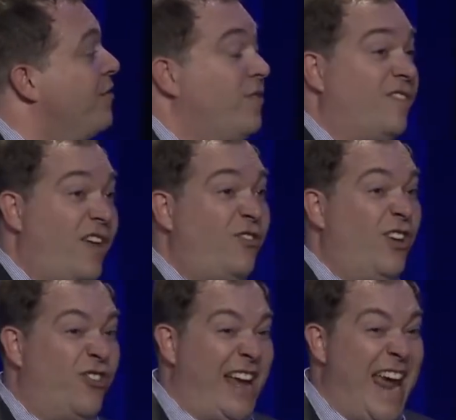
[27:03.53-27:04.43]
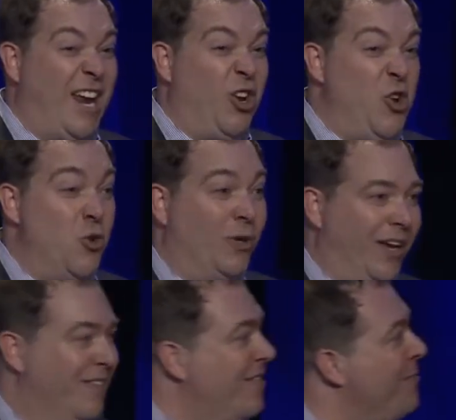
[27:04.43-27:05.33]
So it's essentially a gigantic
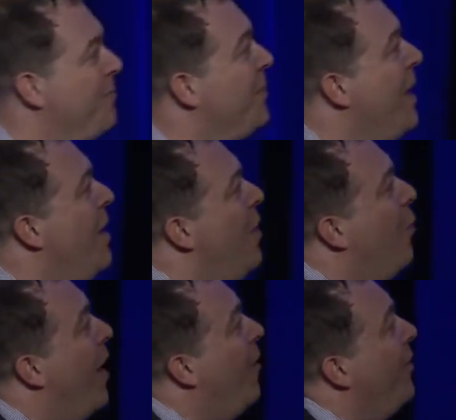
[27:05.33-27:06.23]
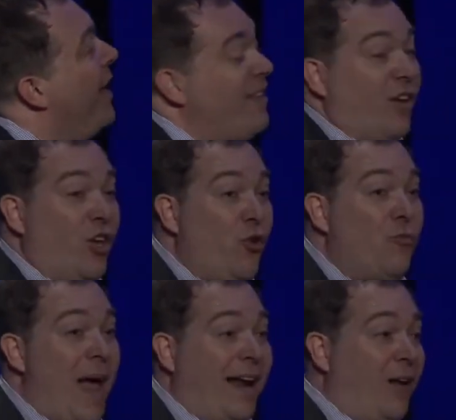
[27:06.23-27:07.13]
nucleus. Well, it has a
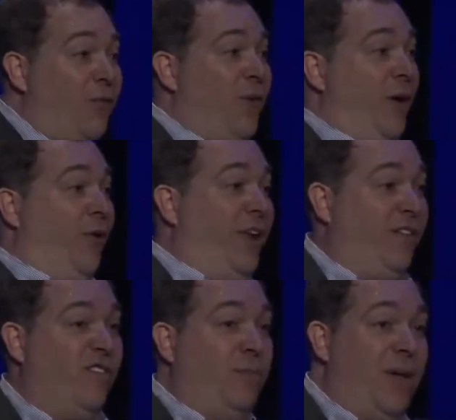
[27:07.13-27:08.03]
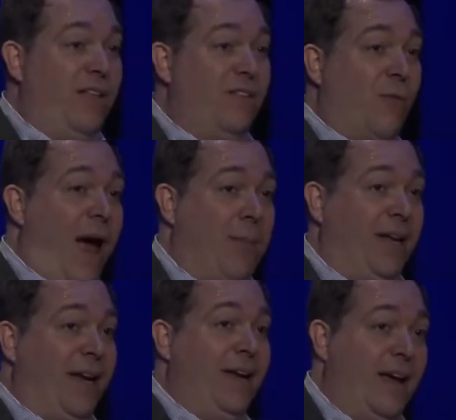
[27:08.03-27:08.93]
huge magnetic field, and it spins
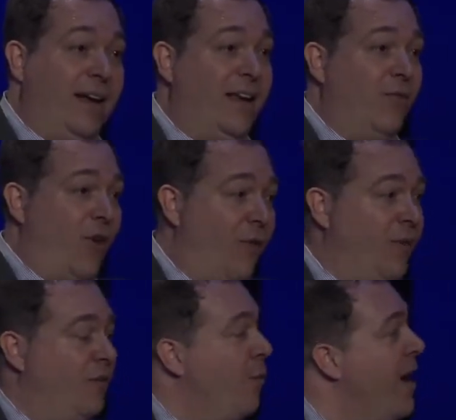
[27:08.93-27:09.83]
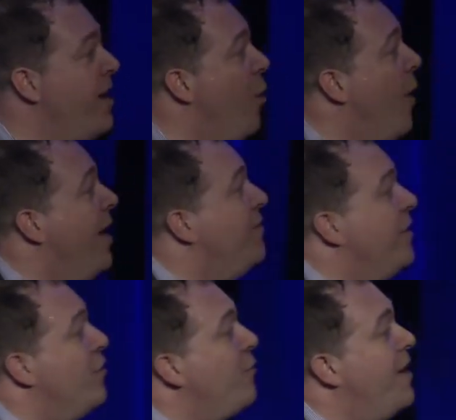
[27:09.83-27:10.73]
rapidly, and it gives off these radio waves, and
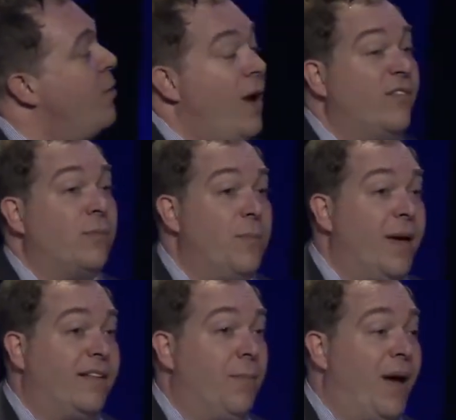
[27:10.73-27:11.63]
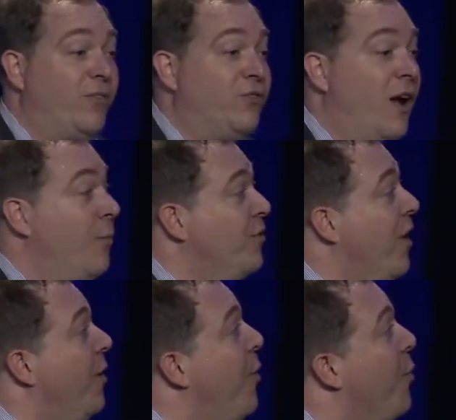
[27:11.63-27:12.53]
those radio waves can be picked up by astronomers
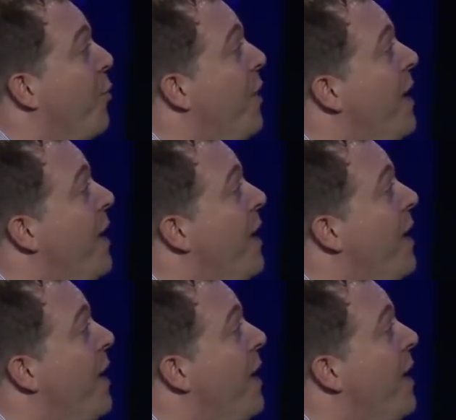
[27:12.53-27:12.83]
on Earth.